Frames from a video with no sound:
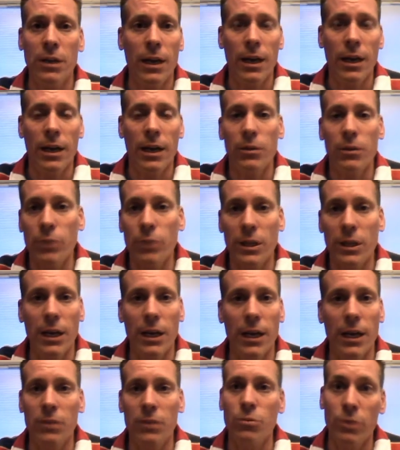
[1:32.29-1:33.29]
How do we
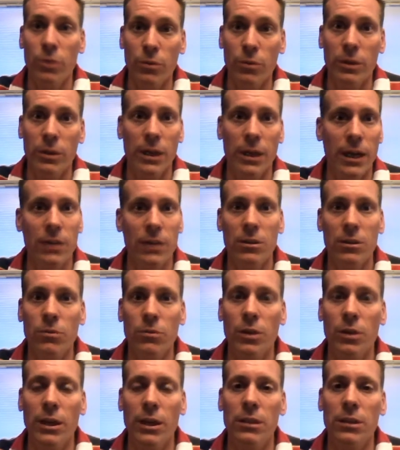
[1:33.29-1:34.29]
cache? Where do we cache?
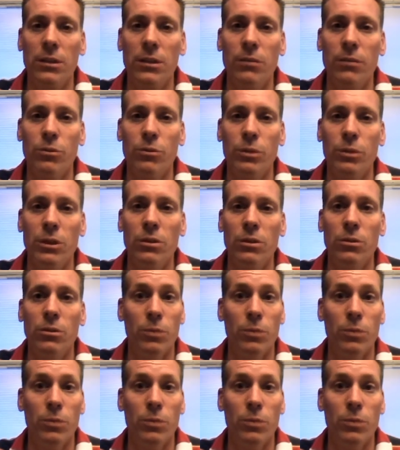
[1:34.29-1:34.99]
What kind of stuff do we do?